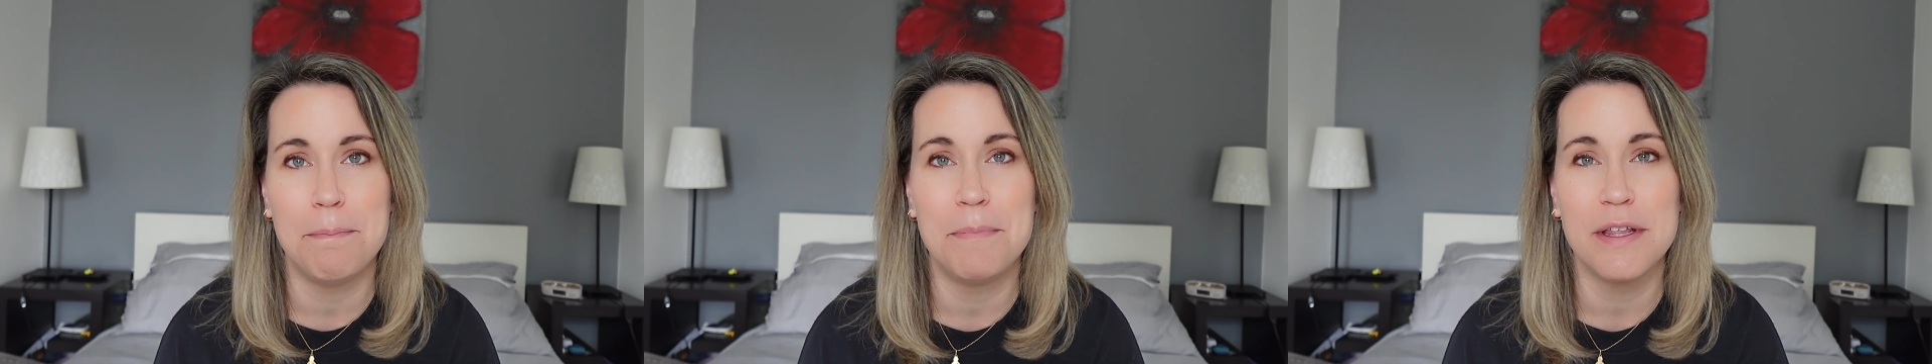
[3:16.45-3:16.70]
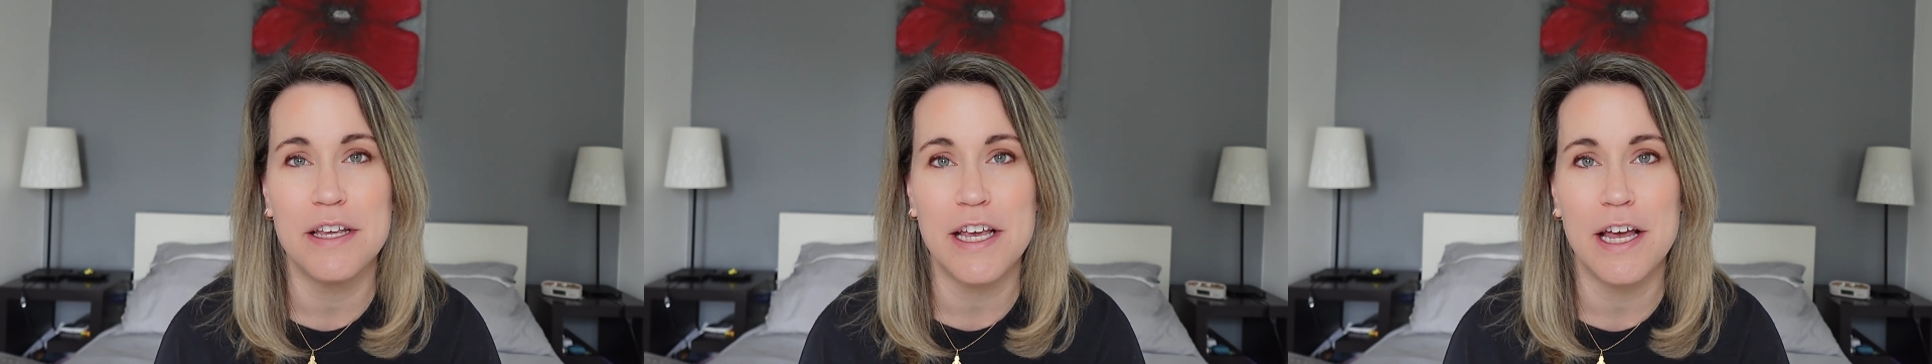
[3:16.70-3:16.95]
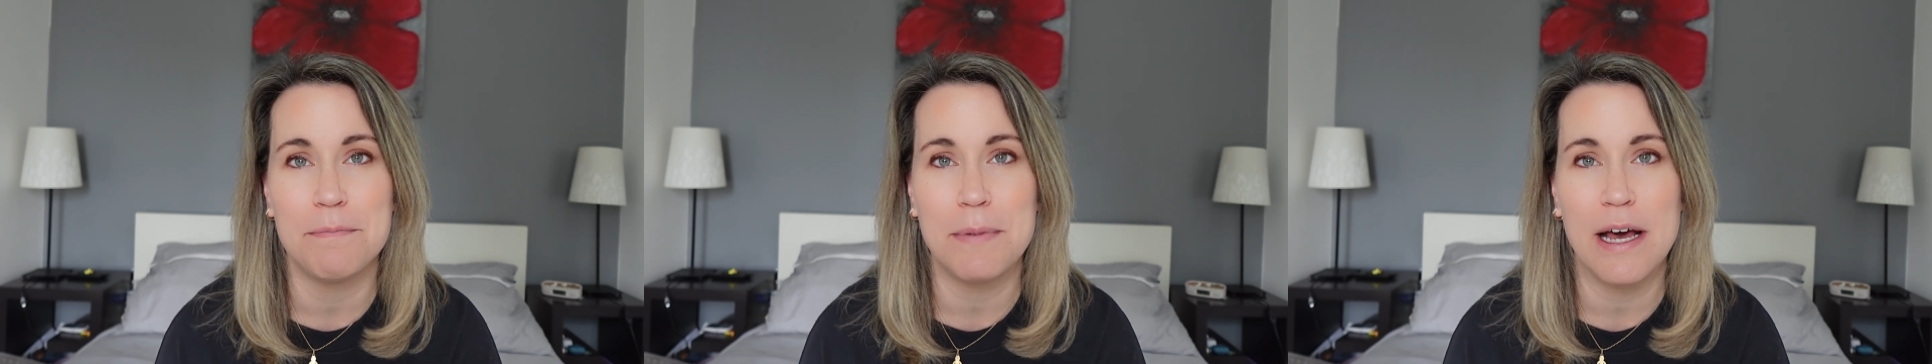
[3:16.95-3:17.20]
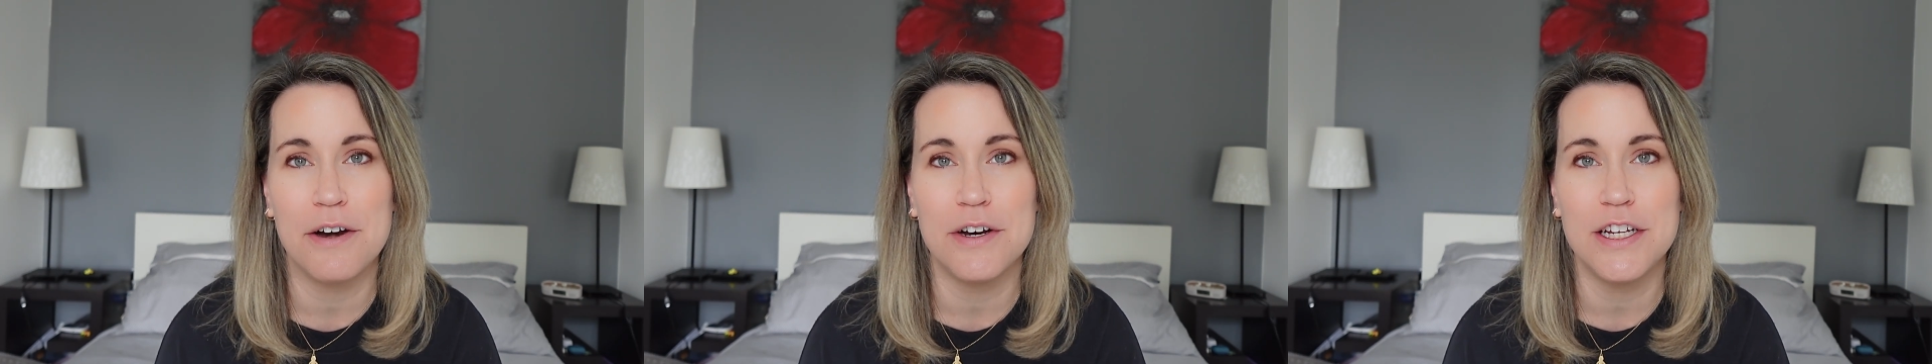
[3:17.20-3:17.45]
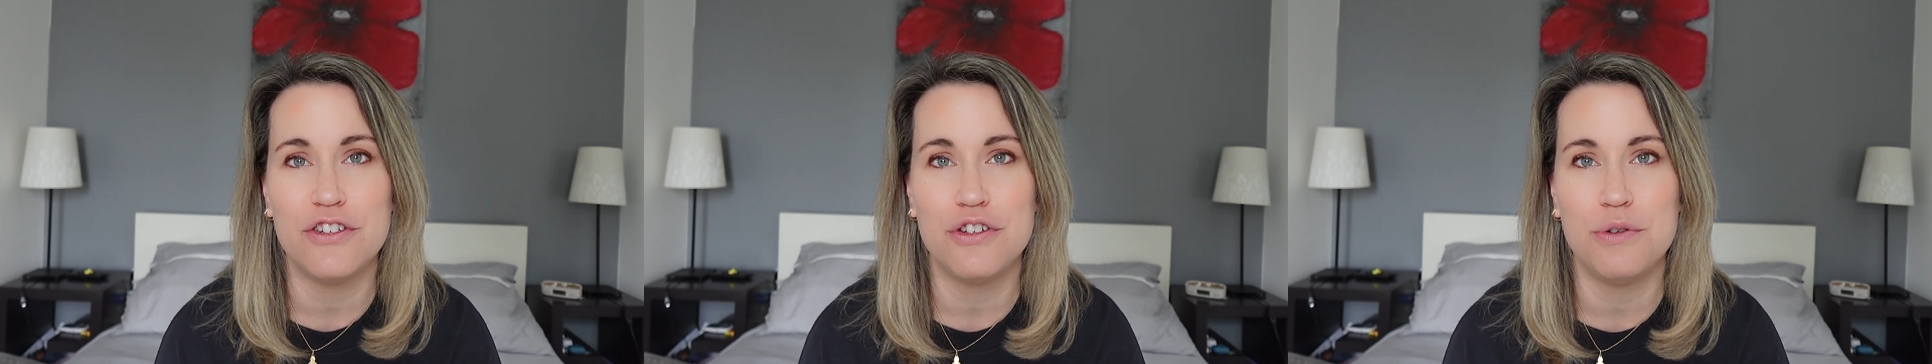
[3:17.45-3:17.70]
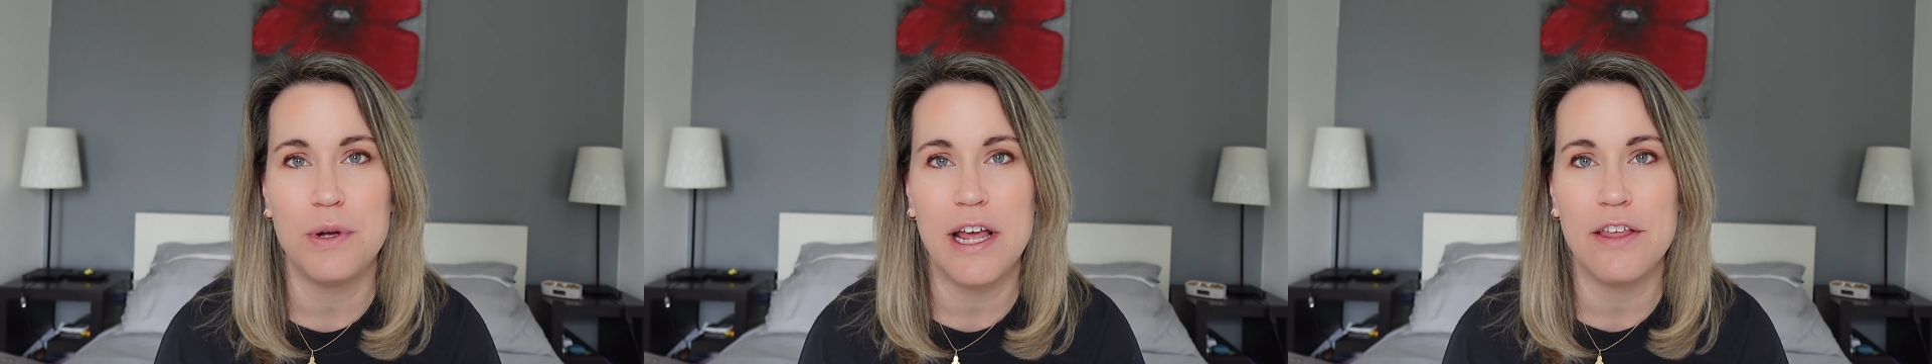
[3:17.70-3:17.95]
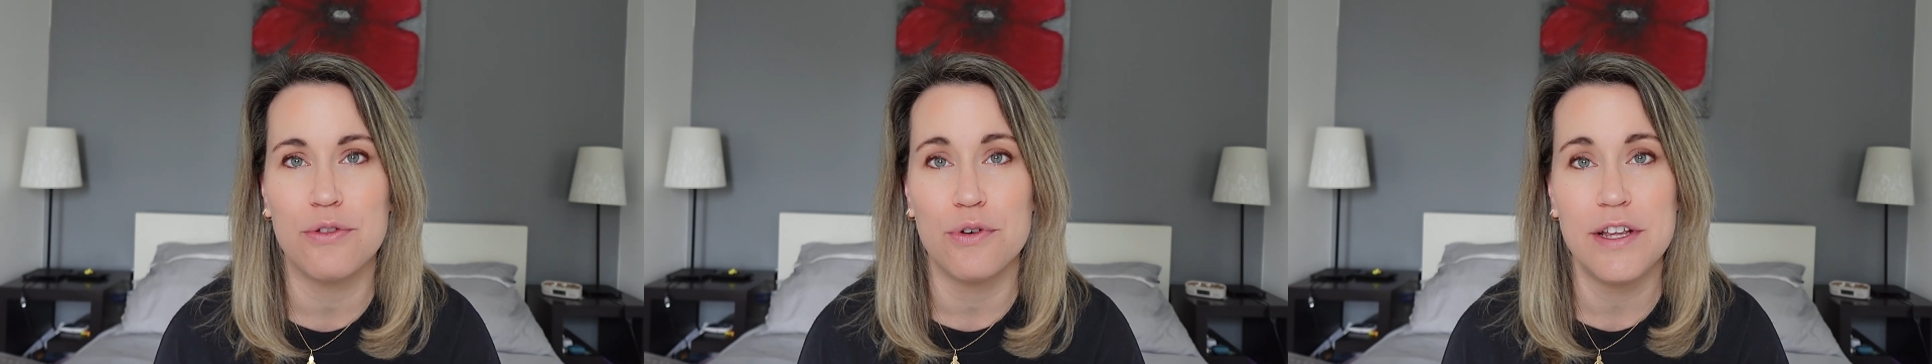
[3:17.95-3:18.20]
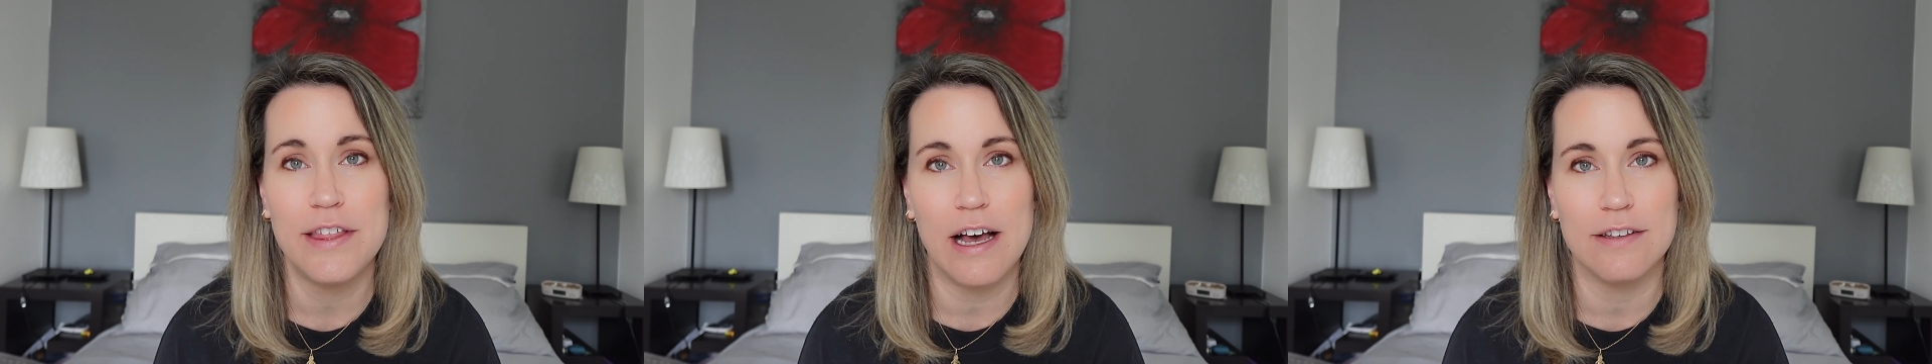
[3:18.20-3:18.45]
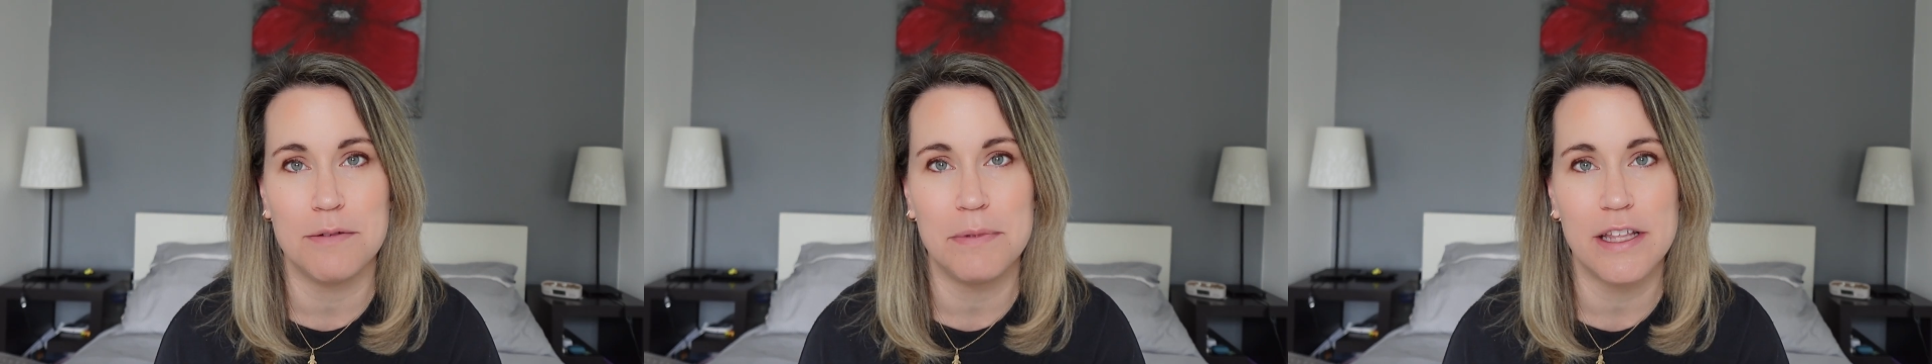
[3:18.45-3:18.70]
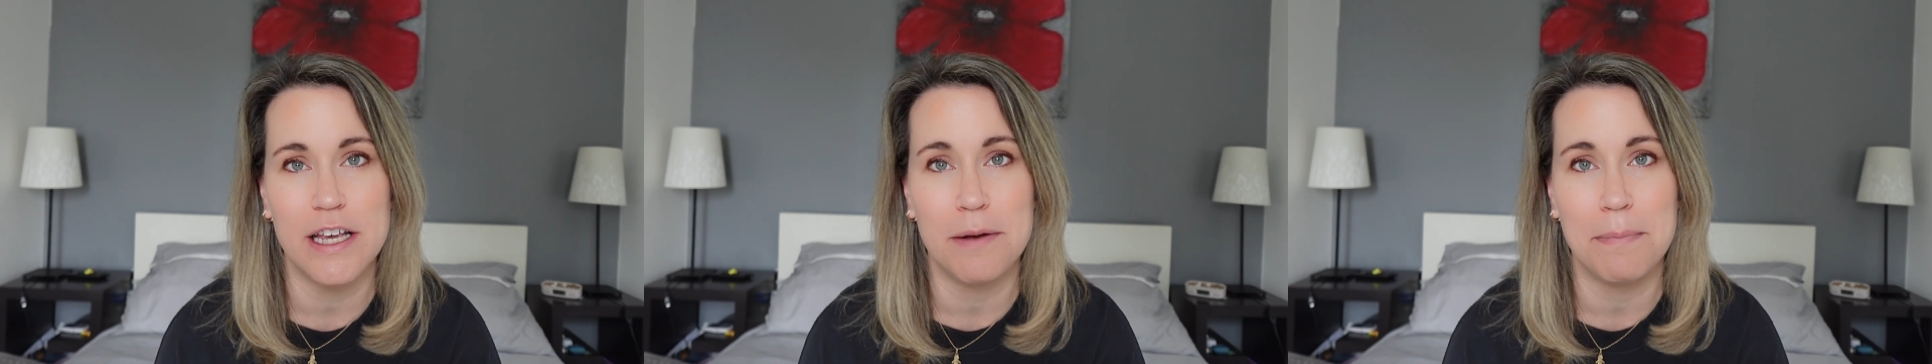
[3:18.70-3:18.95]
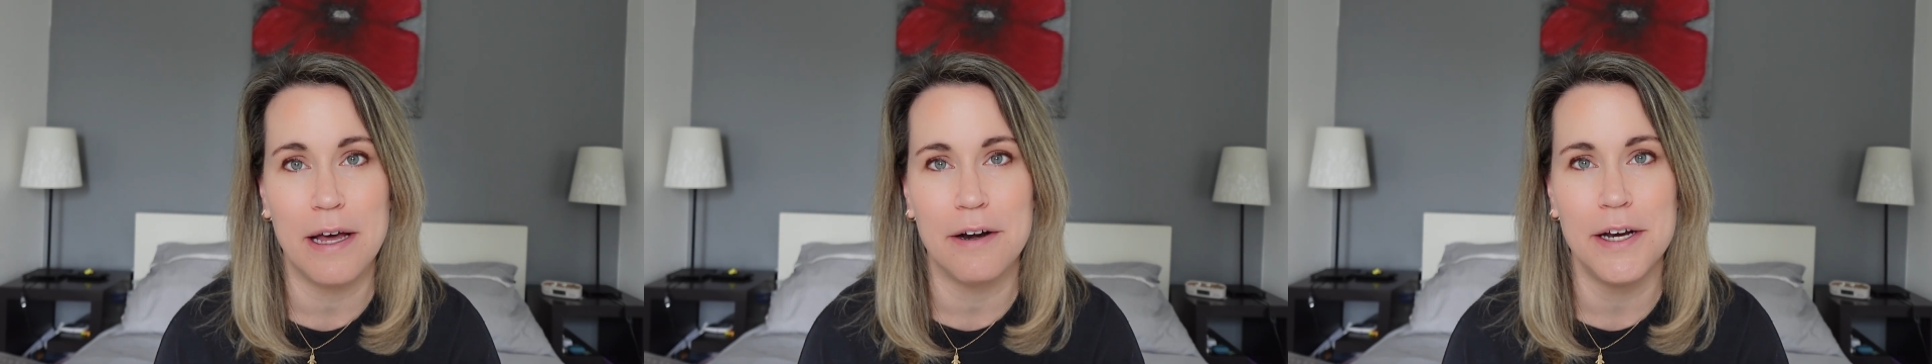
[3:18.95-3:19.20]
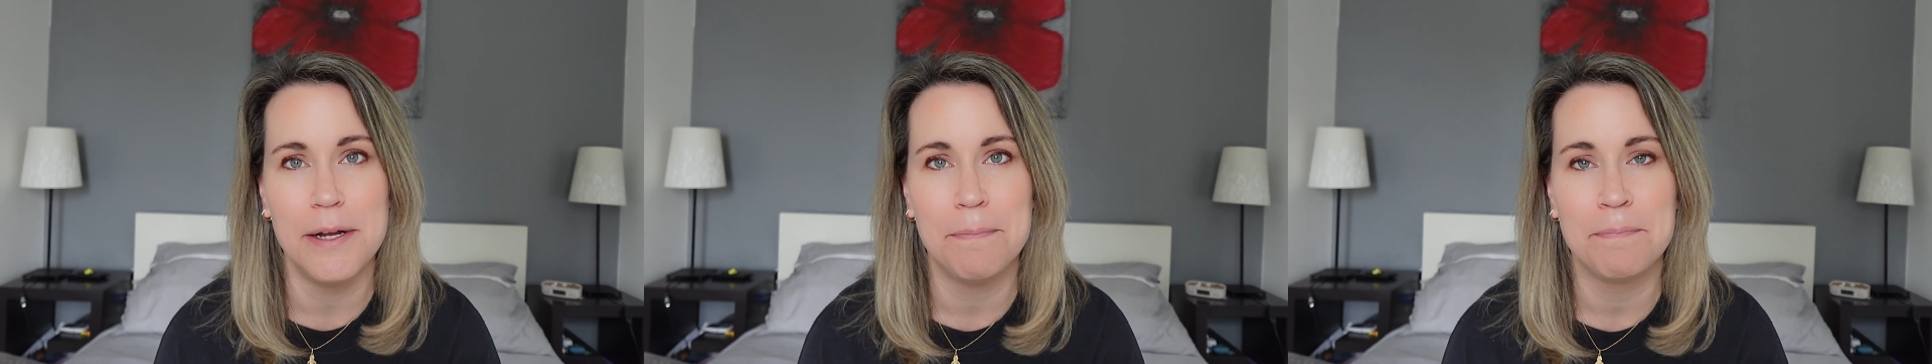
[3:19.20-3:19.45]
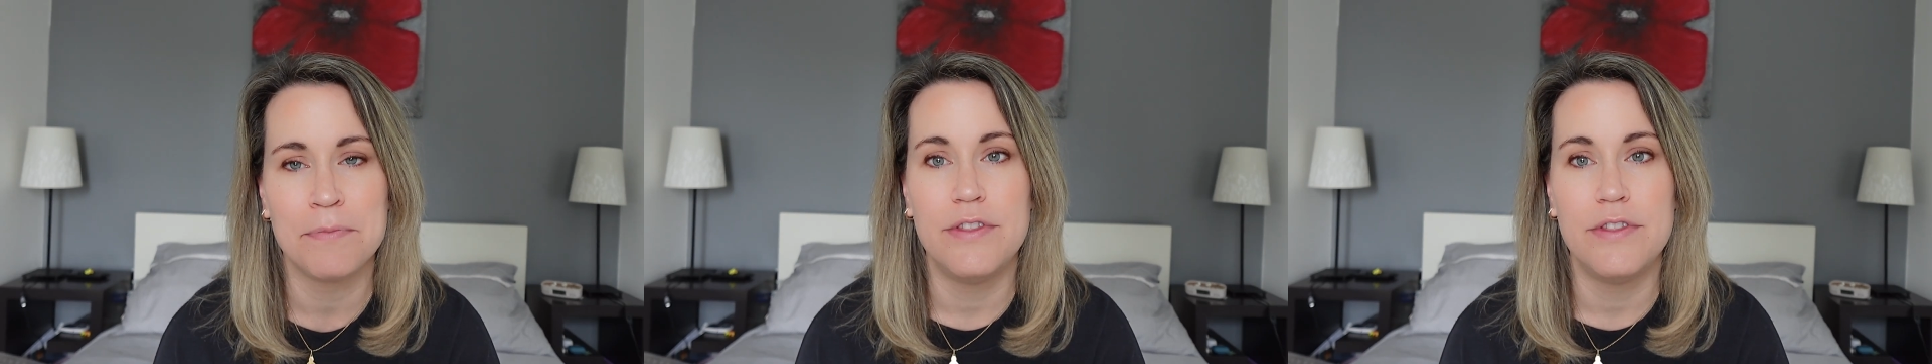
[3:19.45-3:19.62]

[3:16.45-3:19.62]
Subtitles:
milliamp battery to a 3,000 milliamp battery.